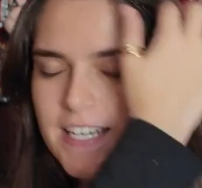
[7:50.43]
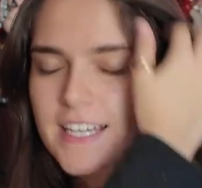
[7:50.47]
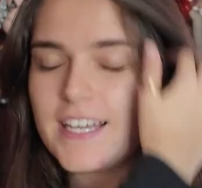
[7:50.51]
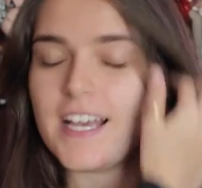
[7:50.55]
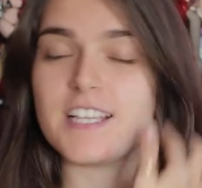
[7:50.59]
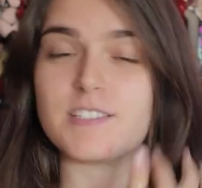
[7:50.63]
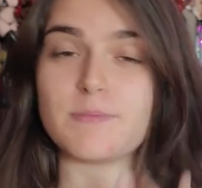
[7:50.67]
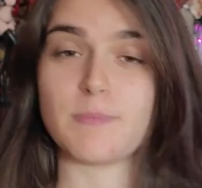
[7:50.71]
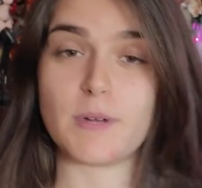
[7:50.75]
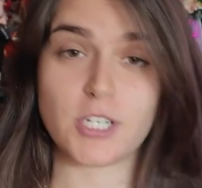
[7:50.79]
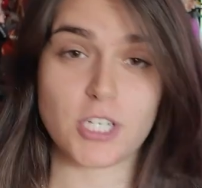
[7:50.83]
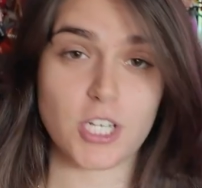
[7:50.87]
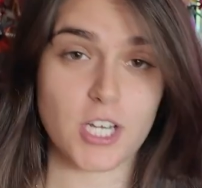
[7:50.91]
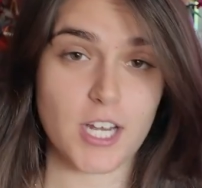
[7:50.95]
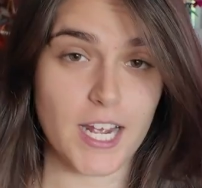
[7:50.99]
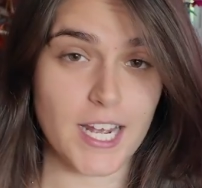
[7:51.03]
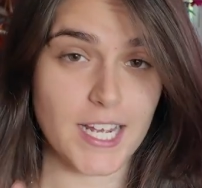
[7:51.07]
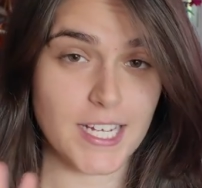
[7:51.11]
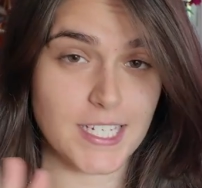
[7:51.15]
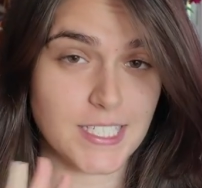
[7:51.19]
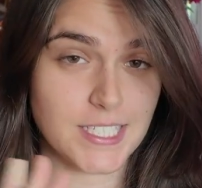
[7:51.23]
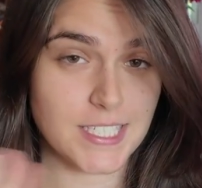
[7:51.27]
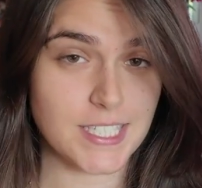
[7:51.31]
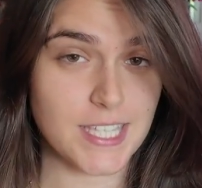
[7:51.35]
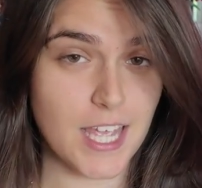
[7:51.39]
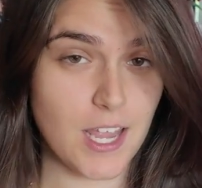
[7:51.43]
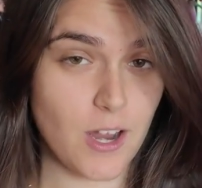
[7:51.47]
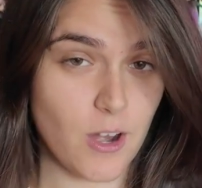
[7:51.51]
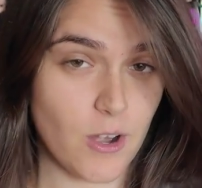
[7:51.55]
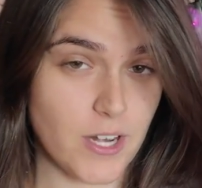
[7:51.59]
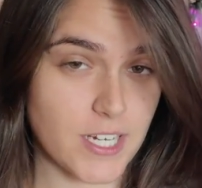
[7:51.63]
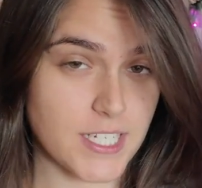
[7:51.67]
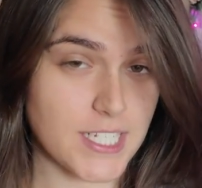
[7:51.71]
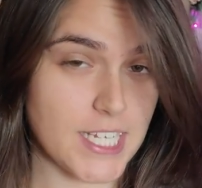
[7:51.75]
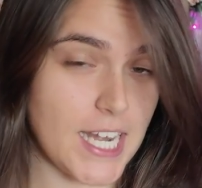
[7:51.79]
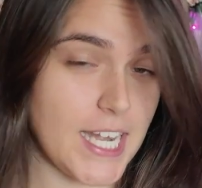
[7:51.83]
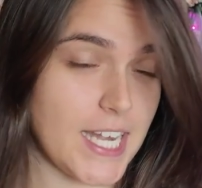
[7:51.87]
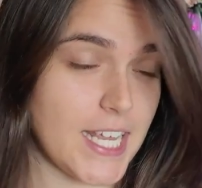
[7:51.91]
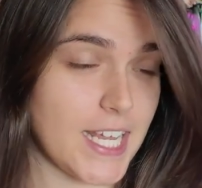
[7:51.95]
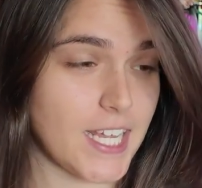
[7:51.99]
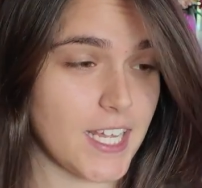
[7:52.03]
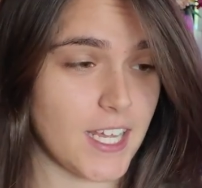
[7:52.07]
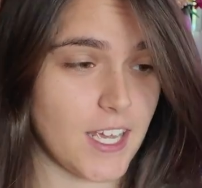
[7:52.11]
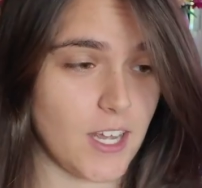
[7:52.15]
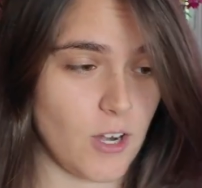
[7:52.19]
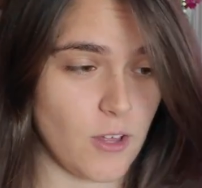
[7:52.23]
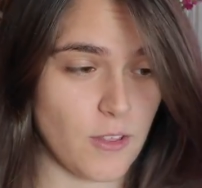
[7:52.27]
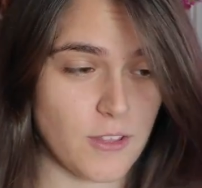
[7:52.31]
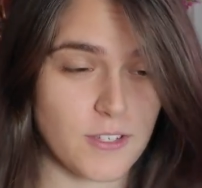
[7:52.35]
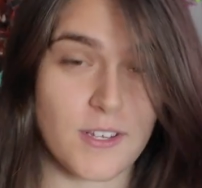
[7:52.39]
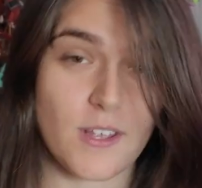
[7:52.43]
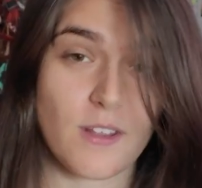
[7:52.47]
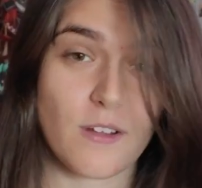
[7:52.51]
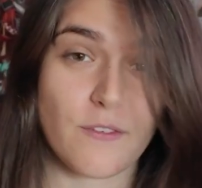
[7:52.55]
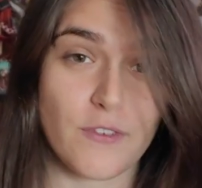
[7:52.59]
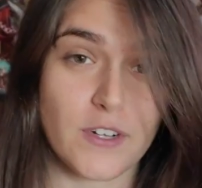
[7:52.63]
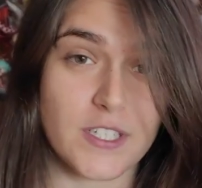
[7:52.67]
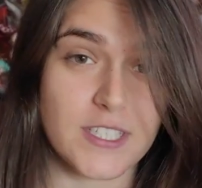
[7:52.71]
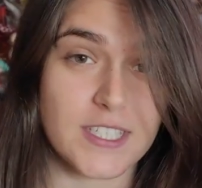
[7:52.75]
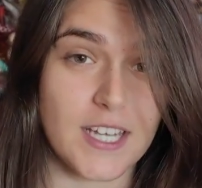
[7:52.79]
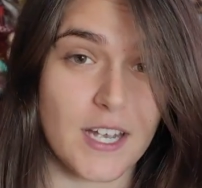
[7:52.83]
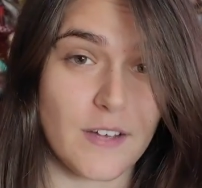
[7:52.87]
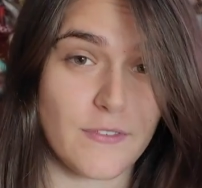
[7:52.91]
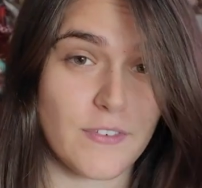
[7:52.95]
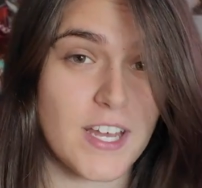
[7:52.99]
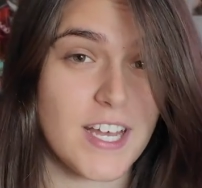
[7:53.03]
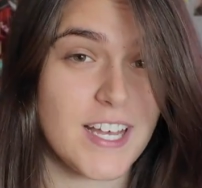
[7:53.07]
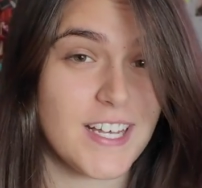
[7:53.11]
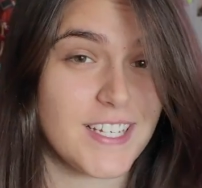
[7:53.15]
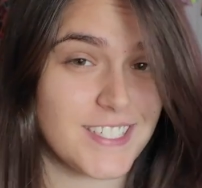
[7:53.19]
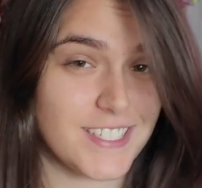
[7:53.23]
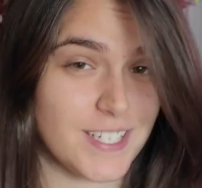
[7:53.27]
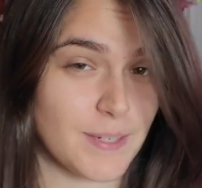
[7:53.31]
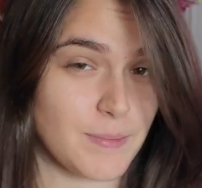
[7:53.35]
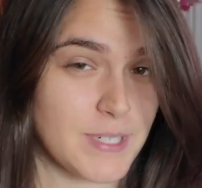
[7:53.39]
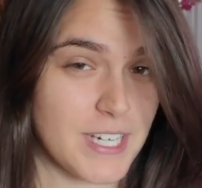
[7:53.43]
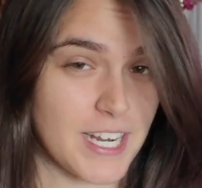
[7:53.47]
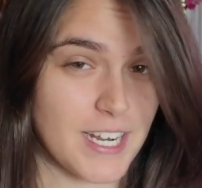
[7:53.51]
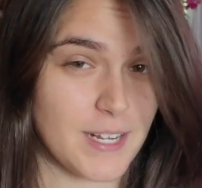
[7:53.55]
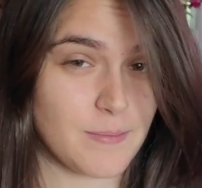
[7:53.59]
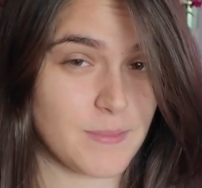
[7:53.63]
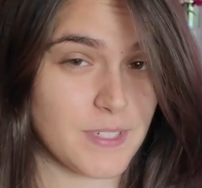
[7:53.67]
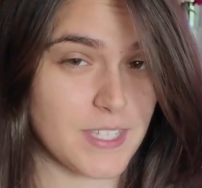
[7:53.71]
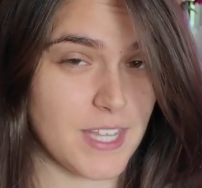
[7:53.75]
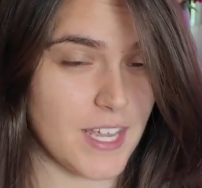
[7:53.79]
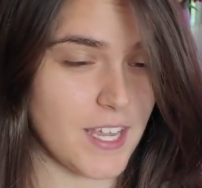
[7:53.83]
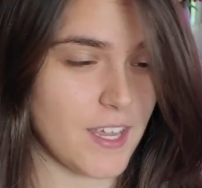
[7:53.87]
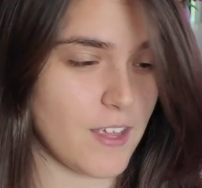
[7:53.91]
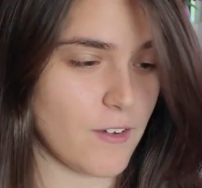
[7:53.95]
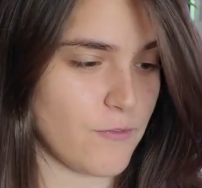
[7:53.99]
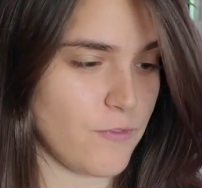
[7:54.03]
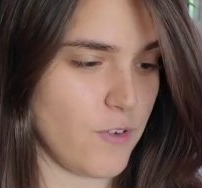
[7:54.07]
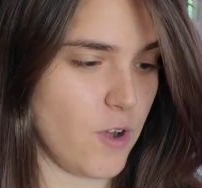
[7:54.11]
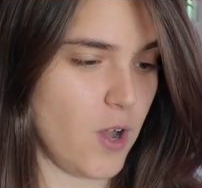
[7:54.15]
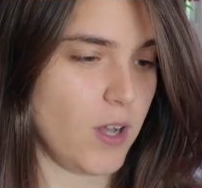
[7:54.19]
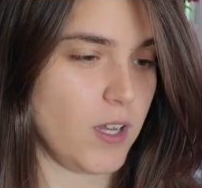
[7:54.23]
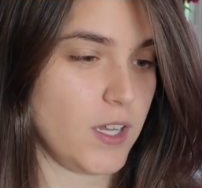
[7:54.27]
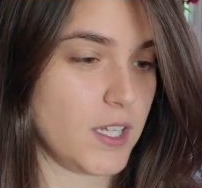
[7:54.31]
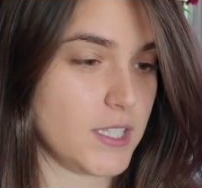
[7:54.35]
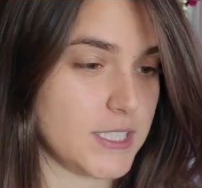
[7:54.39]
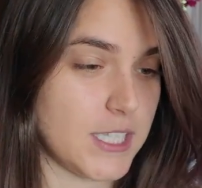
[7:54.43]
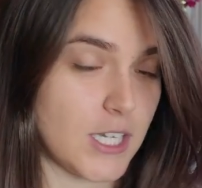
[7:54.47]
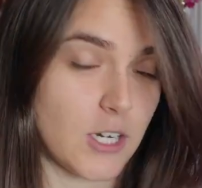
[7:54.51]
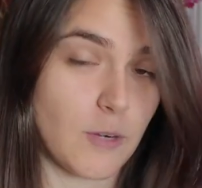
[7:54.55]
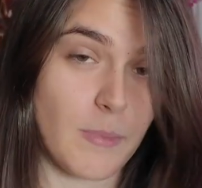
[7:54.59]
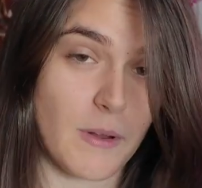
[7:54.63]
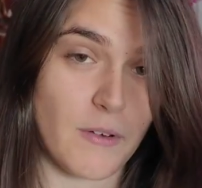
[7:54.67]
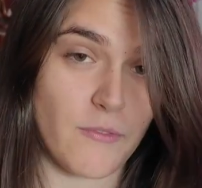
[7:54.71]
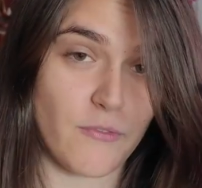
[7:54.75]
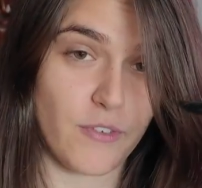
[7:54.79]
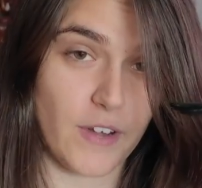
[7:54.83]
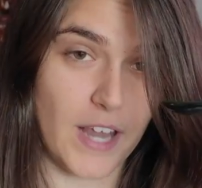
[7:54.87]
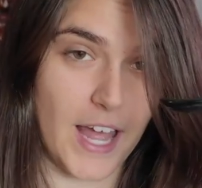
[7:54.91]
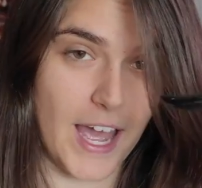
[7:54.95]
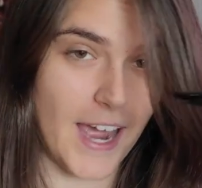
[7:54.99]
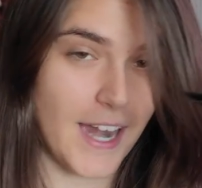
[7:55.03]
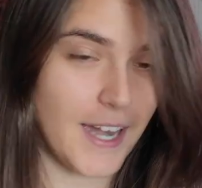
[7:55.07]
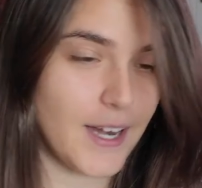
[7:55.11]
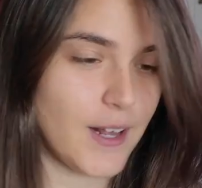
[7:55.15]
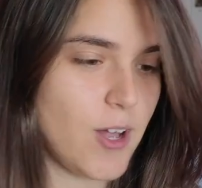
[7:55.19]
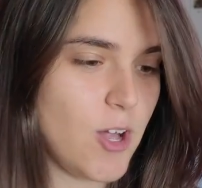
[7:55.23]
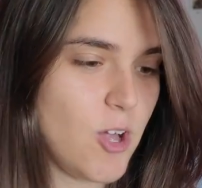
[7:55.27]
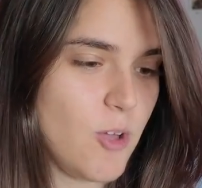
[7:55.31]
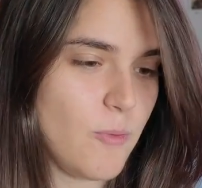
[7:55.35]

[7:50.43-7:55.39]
as much as they are exciting and all this other fun stuff, sometimes they can fall a little bit flat.